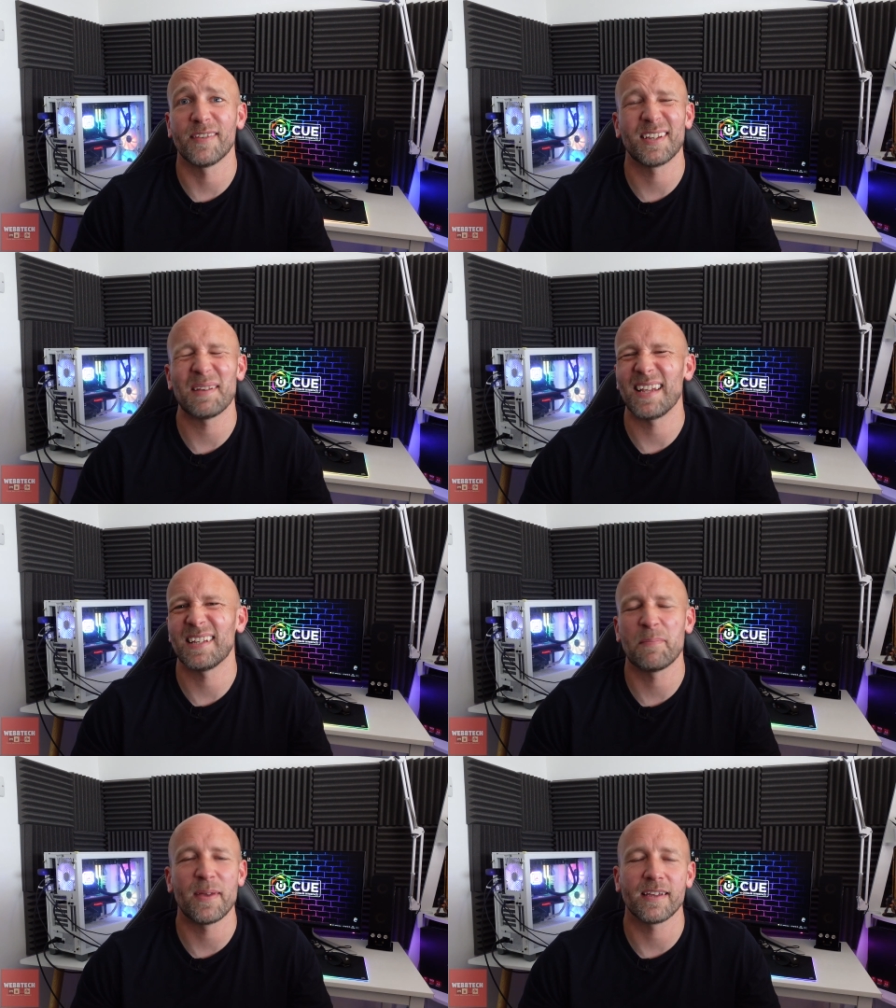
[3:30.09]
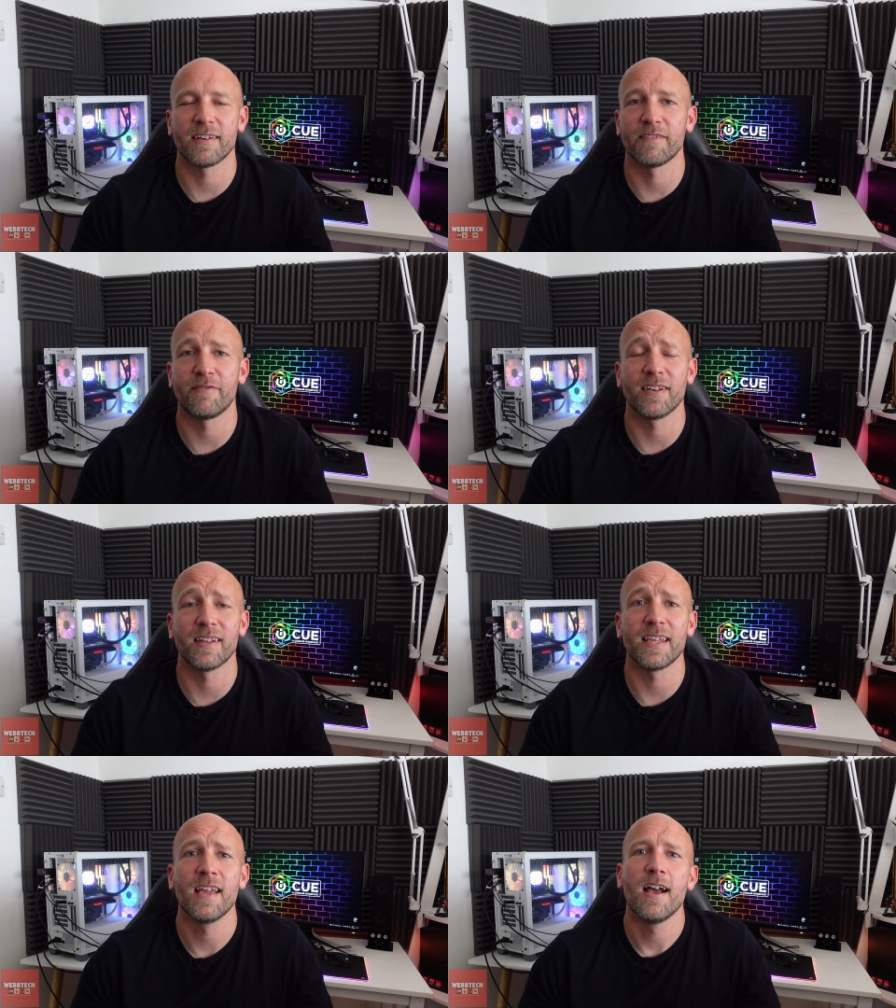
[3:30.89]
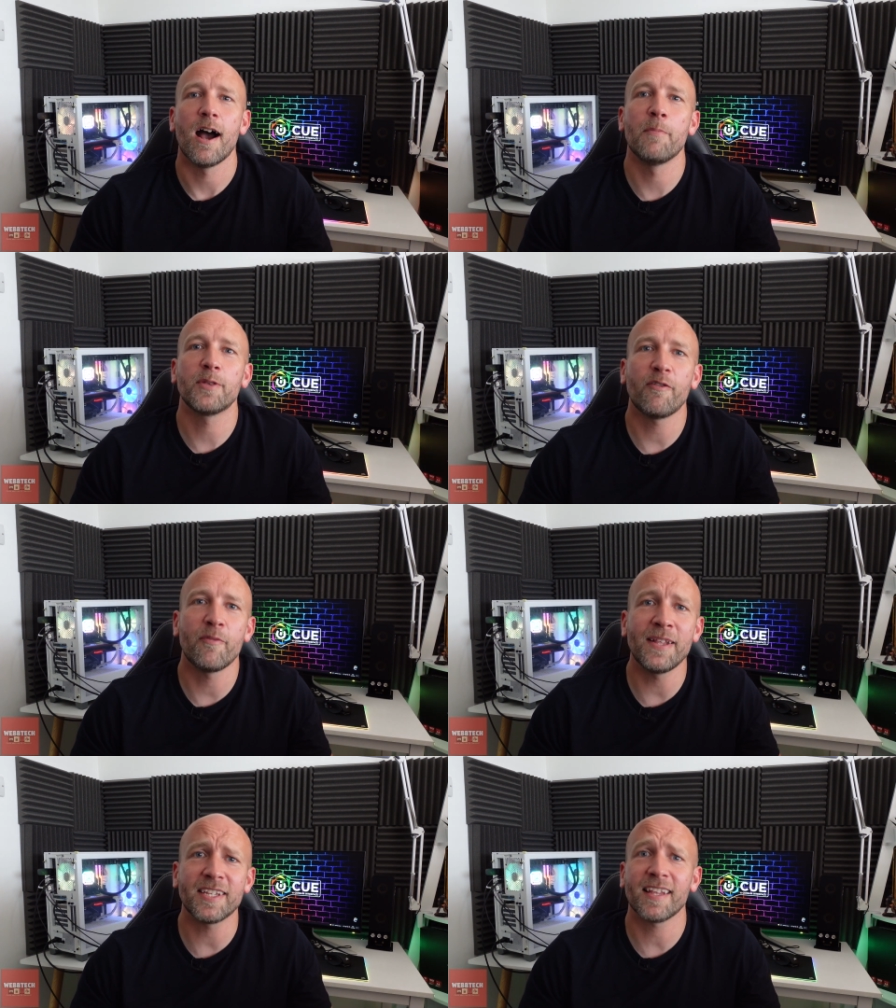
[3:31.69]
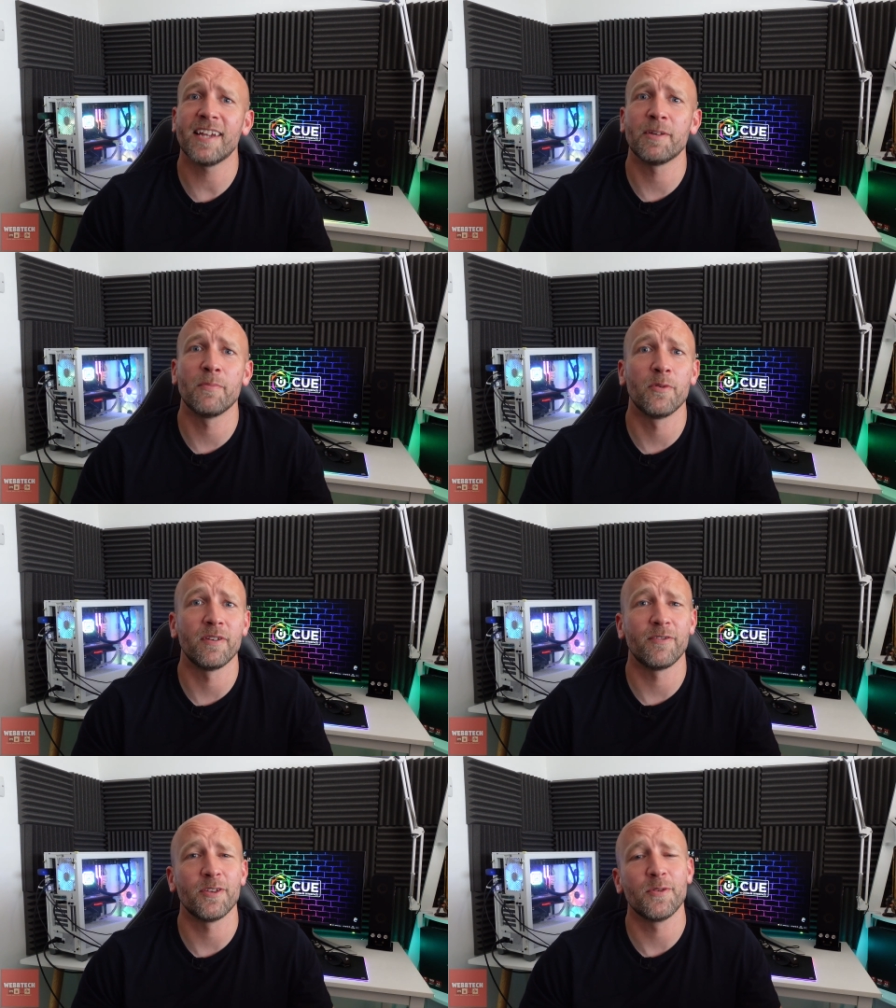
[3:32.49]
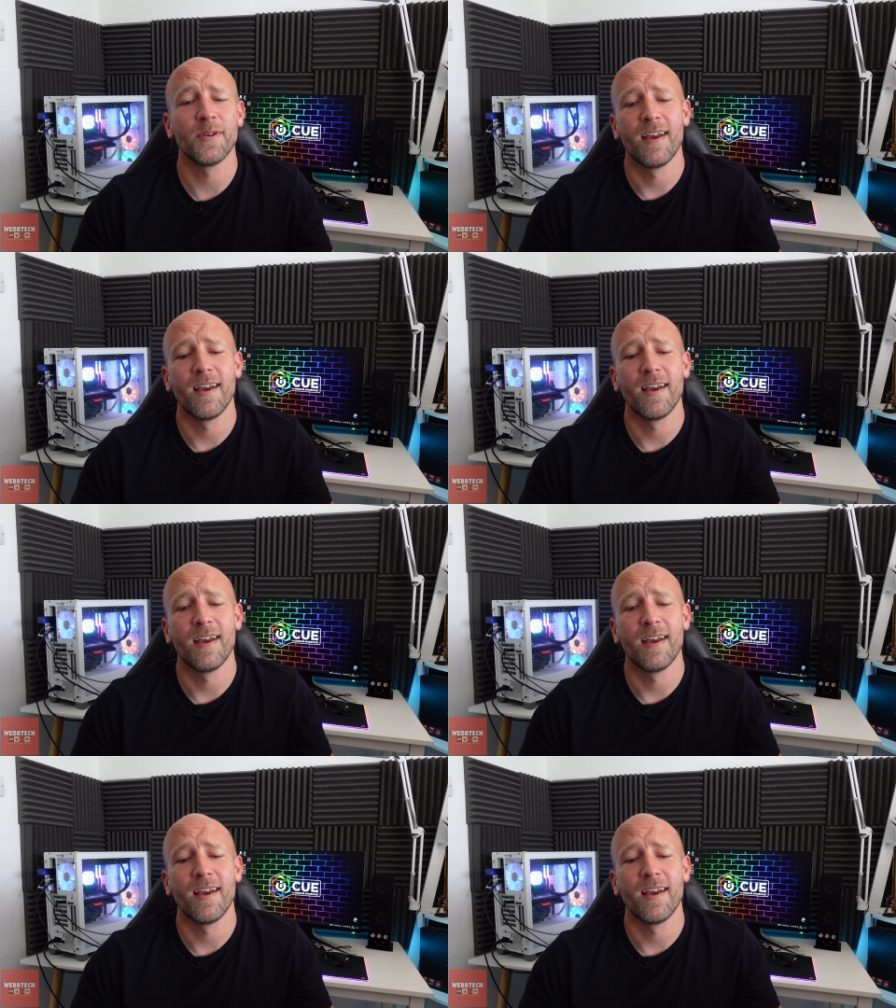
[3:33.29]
It's, it's a bit kind of fiddly. Um, so from an installation point of view,